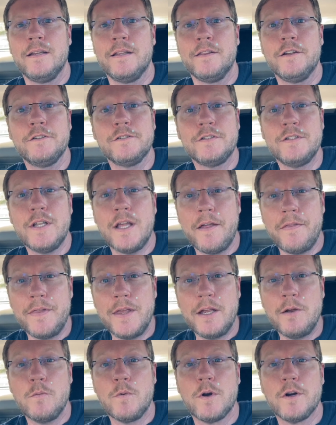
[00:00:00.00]
There's
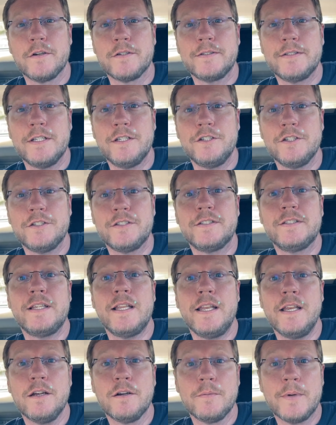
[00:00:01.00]
nothing worse than just
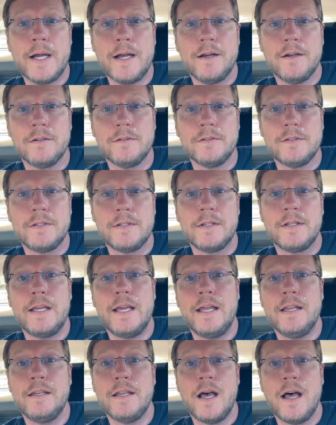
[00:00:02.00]
sitting around
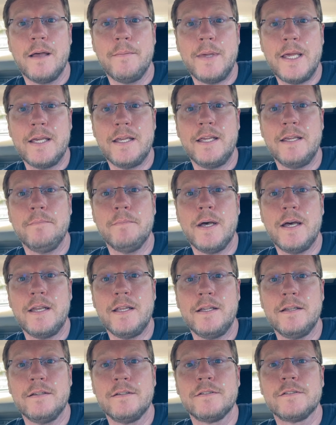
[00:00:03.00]
and not making
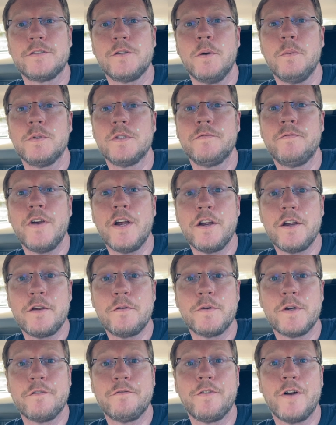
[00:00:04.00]
money. So it was very
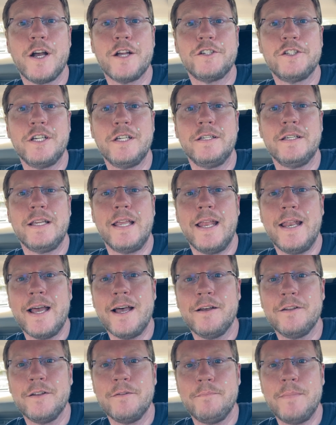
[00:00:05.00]
refreshing to get
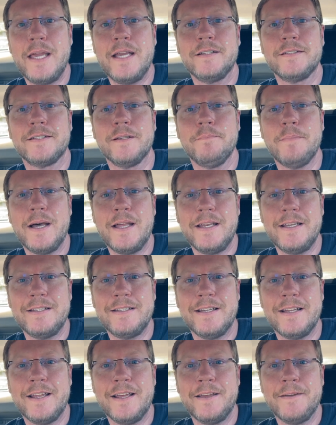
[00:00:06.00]
out and make some money
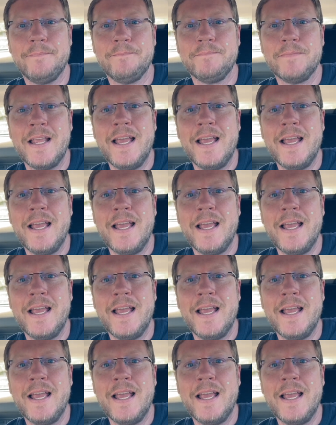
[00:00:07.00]
today.